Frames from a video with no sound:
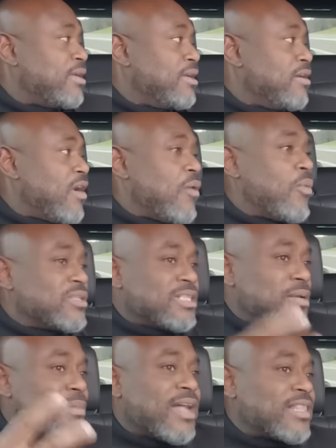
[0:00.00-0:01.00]
Right. It wasn't
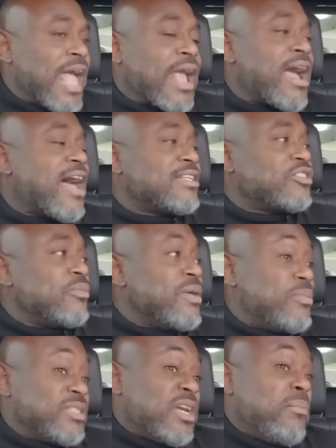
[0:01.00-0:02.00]
about that costume. It
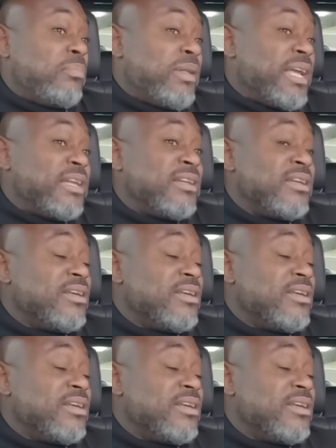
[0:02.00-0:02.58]
was a complete